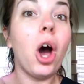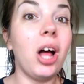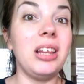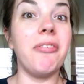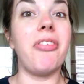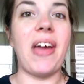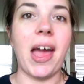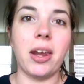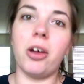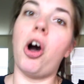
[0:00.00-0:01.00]
all of
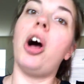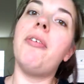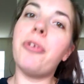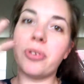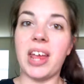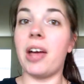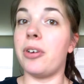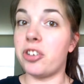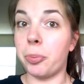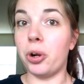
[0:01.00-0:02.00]
that, all of those
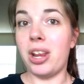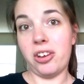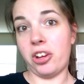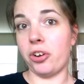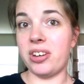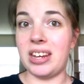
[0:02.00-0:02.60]
calories are put into your